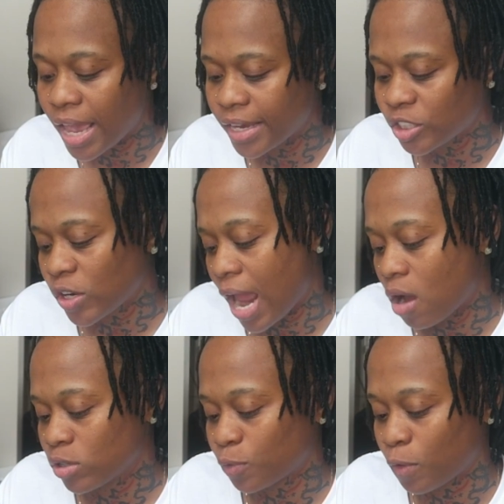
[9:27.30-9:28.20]
extra
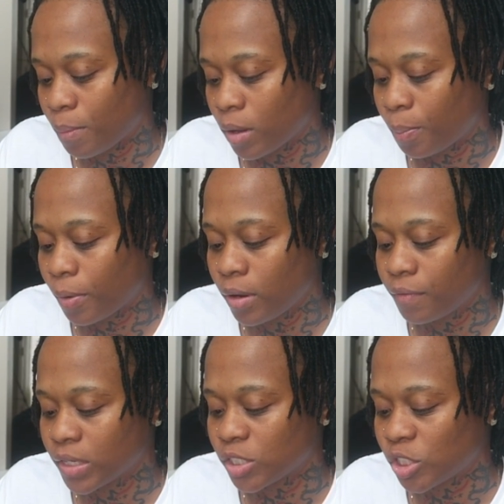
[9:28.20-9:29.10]
hours from a
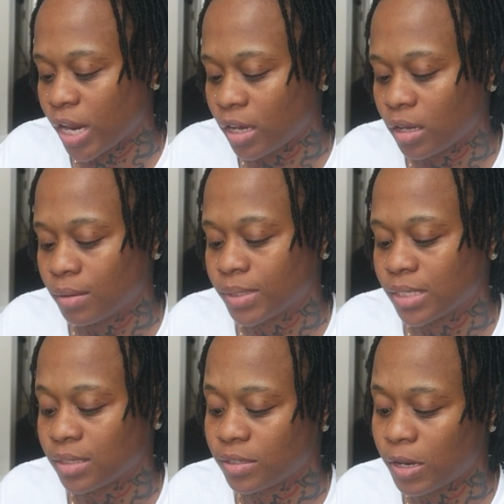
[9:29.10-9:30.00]
previous check comes
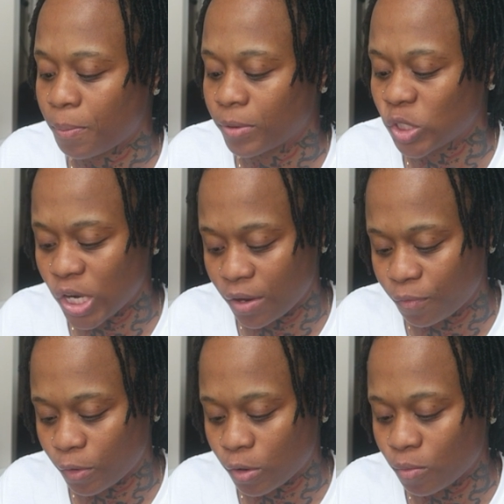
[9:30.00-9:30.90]
as a separate
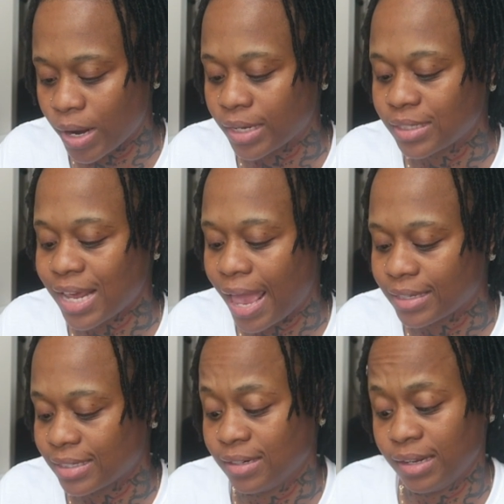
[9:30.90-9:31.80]
check for correct
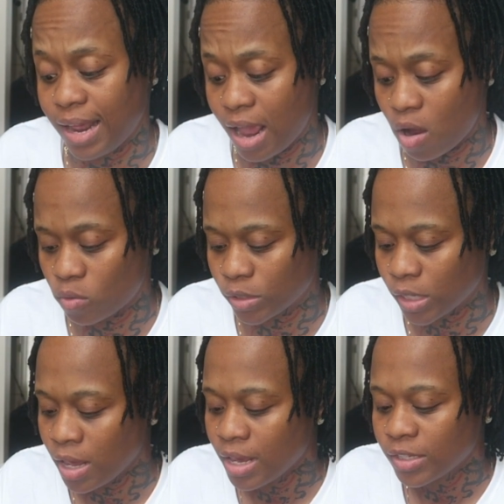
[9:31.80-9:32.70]
taxing and hours,
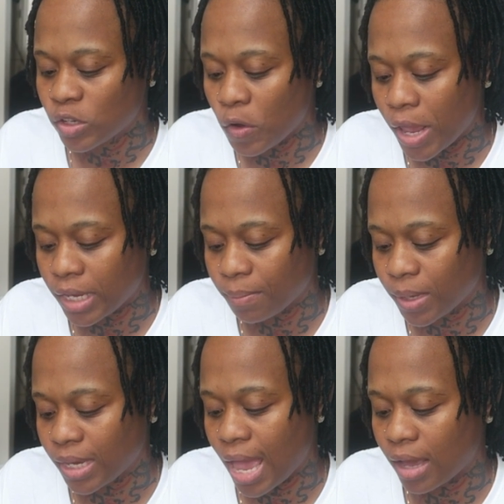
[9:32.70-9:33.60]
so they can
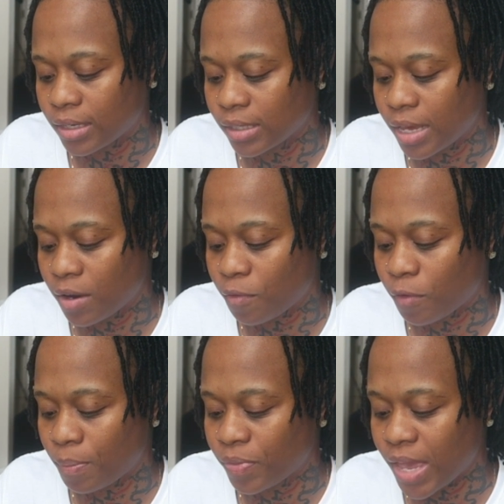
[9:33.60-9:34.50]
be calculated
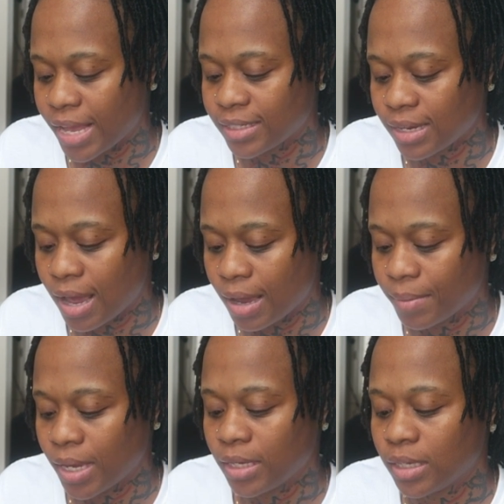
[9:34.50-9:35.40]
from that time
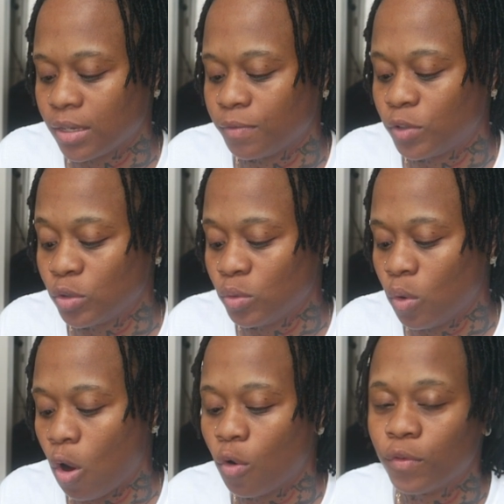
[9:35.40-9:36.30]
and give
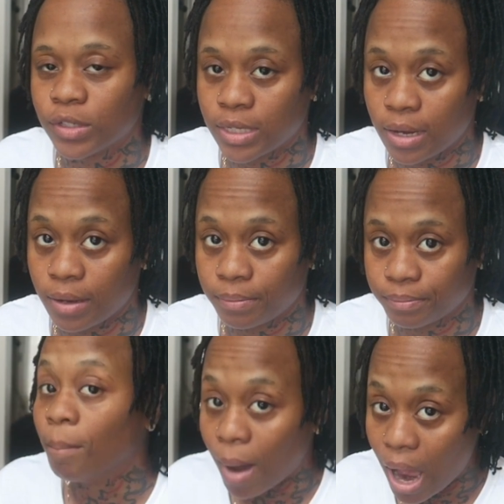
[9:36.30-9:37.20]
due overtime.
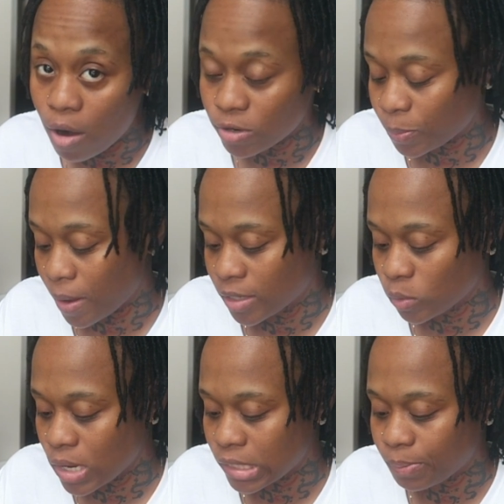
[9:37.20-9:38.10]
My
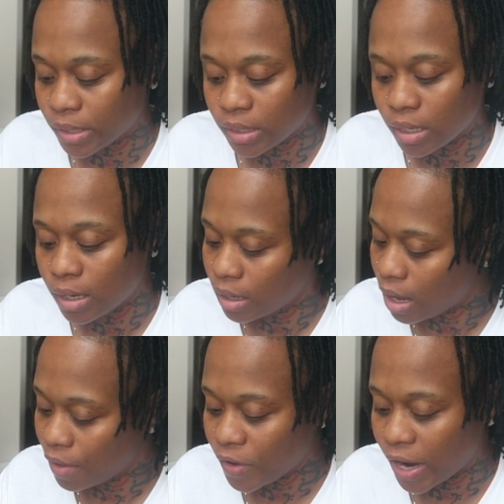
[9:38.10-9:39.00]
response was, but the
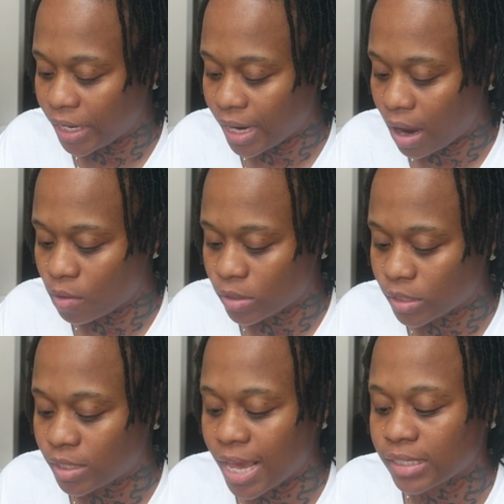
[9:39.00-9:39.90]
other 8
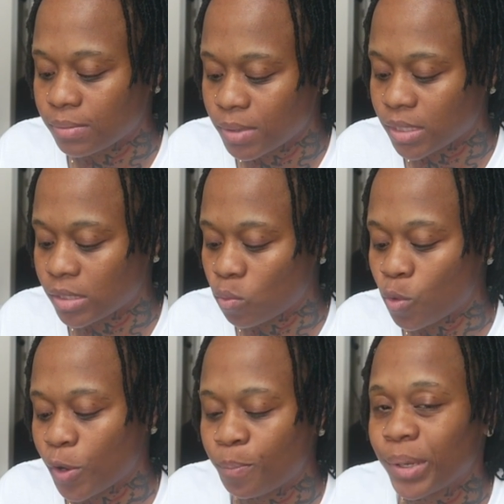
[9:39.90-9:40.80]
hours that's missing
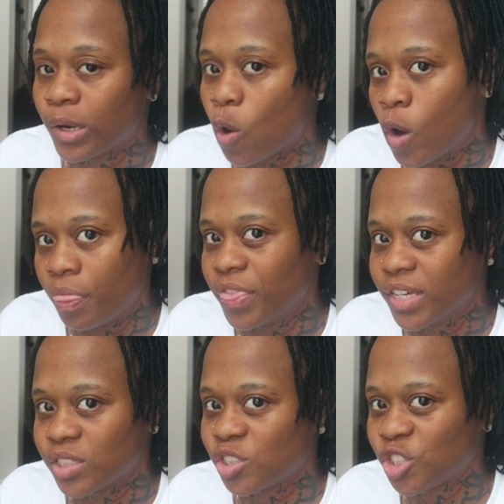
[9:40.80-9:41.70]
would have been on
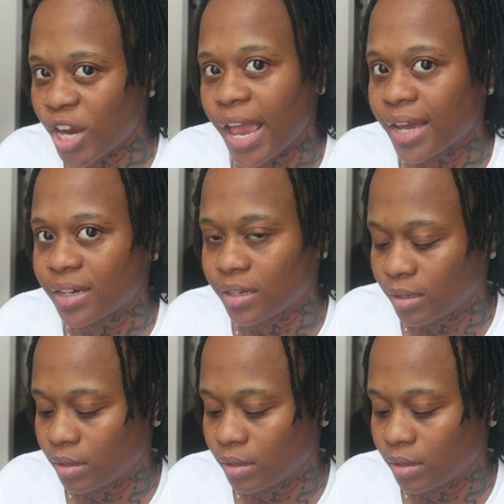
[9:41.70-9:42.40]
this check.